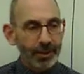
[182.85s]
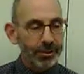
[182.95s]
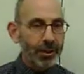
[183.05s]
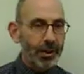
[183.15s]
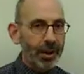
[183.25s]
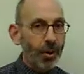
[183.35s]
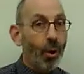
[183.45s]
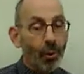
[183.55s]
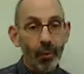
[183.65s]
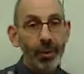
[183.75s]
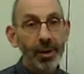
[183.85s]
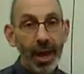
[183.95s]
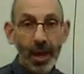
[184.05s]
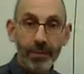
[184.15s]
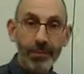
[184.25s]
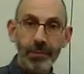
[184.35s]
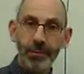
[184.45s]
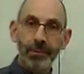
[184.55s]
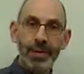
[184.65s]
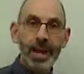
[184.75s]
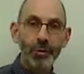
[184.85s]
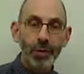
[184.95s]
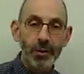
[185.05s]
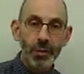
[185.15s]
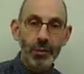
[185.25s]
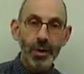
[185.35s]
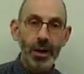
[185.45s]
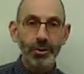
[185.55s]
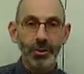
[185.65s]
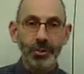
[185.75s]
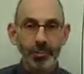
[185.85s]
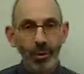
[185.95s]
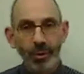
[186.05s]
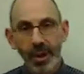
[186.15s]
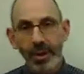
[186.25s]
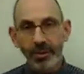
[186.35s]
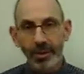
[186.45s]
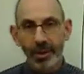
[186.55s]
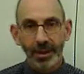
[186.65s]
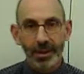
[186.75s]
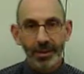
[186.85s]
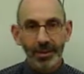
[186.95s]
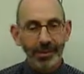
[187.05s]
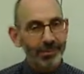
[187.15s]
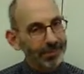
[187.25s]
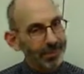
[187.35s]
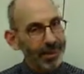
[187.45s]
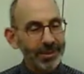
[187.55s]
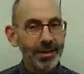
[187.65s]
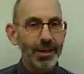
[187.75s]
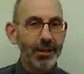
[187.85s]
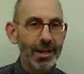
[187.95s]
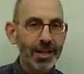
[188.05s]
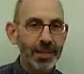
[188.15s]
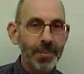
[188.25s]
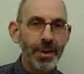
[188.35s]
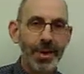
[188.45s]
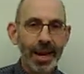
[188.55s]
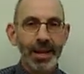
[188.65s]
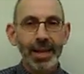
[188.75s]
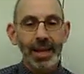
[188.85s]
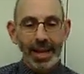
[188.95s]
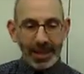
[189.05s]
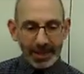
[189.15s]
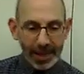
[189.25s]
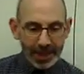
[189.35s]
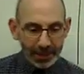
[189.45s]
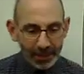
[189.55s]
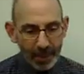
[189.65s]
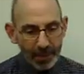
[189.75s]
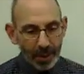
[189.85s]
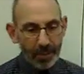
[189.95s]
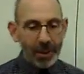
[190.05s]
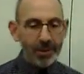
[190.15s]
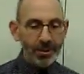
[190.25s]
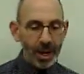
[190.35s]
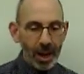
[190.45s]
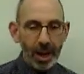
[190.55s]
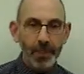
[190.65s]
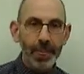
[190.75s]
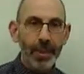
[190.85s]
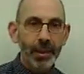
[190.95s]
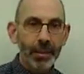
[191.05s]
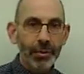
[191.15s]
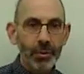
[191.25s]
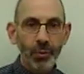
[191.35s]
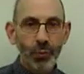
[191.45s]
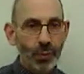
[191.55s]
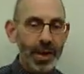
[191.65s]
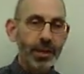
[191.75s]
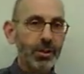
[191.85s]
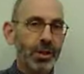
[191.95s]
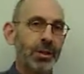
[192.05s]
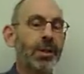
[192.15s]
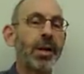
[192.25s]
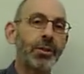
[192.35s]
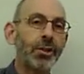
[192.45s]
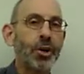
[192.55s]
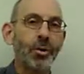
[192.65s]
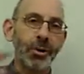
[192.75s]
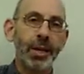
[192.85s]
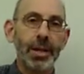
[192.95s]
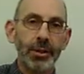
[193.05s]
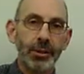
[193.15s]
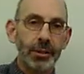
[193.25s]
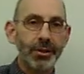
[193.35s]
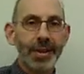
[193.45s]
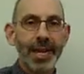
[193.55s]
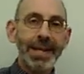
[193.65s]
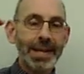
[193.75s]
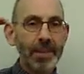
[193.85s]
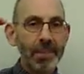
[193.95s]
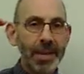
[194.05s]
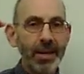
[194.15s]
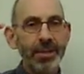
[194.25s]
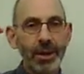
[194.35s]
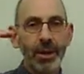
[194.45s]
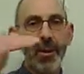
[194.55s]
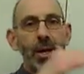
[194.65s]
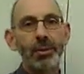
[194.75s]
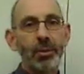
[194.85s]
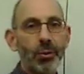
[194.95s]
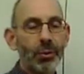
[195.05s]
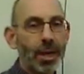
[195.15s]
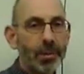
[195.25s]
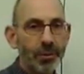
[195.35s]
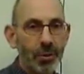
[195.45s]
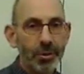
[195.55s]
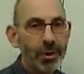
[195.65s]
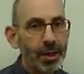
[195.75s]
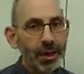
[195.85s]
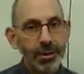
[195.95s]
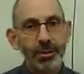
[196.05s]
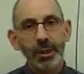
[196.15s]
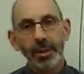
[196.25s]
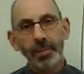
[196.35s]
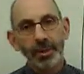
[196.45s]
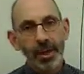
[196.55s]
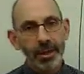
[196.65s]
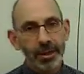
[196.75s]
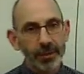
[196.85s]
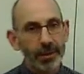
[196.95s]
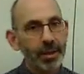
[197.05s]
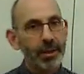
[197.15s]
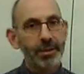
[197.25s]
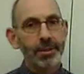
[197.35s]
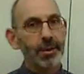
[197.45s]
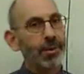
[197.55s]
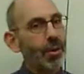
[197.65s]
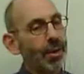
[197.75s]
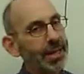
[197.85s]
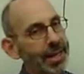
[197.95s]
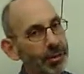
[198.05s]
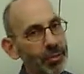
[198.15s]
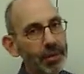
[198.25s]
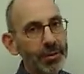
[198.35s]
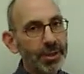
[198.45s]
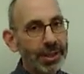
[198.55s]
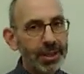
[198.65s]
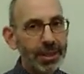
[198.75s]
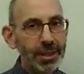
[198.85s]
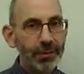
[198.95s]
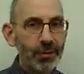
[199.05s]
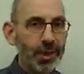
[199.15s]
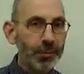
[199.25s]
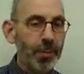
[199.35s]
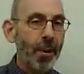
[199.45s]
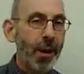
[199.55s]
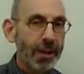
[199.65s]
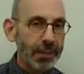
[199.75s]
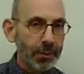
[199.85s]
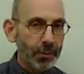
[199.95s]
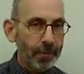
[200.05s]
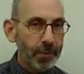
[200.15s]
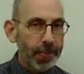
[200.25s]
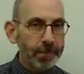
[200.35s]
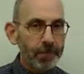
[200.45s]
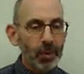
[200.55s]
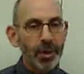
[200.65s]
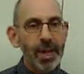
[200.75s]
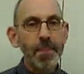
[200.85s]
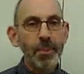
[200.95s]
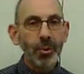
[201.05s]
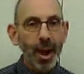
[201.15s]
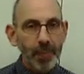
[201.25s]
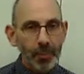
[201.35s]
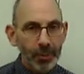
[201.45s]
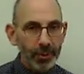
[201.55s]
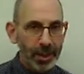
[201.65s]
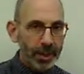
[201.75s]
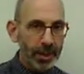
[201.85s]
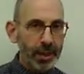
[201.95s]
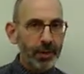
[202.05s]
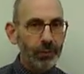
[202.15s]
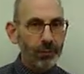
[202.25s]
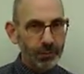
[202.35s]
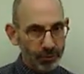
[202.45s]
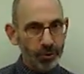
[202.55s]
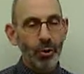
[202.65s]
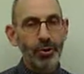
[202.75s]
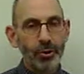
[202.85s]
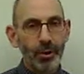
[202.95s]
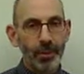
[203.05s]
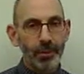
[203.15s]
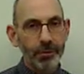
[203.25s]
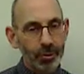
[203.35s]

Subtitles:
So, we could have natural rate of reproduction, procreation. And that's another idea, but again, it takes some amount of time to raise young children into sentient beings that can go out to the labor force and do something productive. So each one of the things is feasible, possible, improbable in the short term.